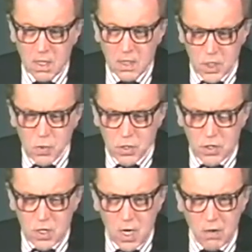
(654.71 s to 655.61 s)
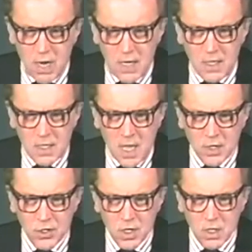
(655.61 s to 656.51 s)
just want you to know, Lady
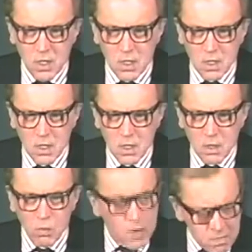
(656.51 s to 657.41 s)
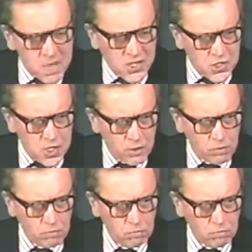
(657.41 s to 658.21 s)
Thatcher, we miss you.